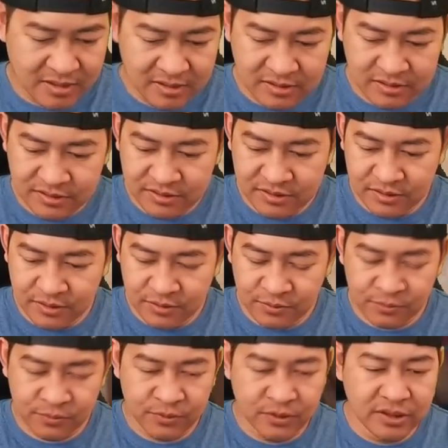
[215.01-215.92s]
So the
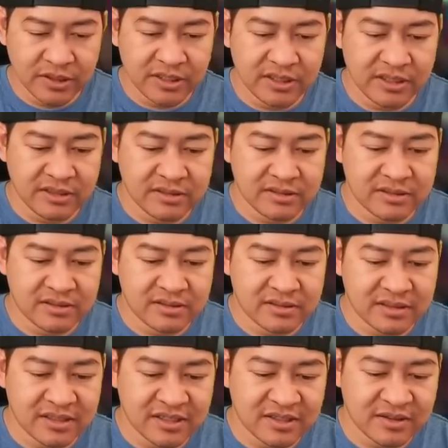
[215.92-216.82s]
rookies,
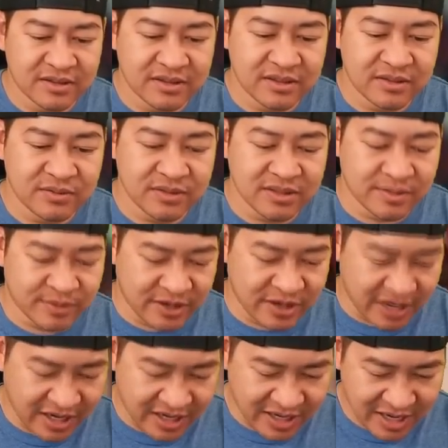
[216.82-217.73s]
see this, this one's numbered
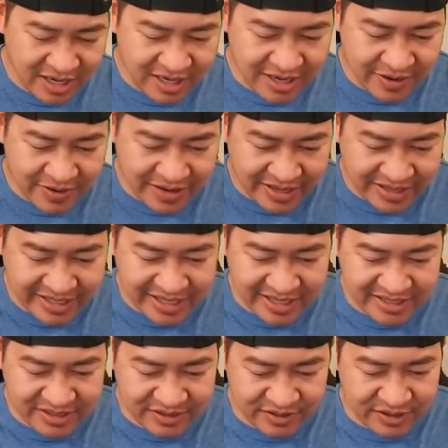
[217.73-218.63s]
88. Now I
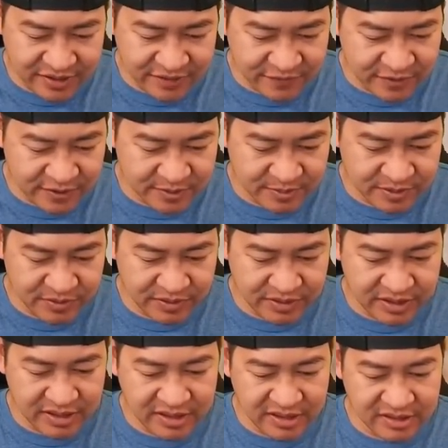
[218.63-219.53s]
can't tell the difference
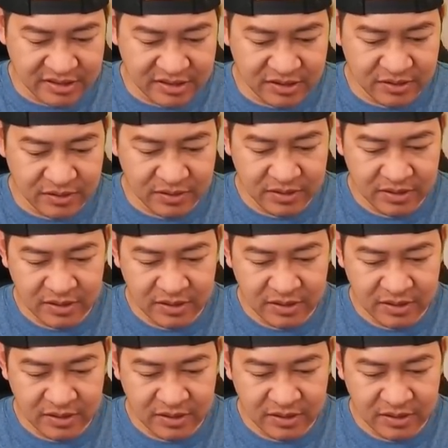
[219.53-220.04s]
between these two.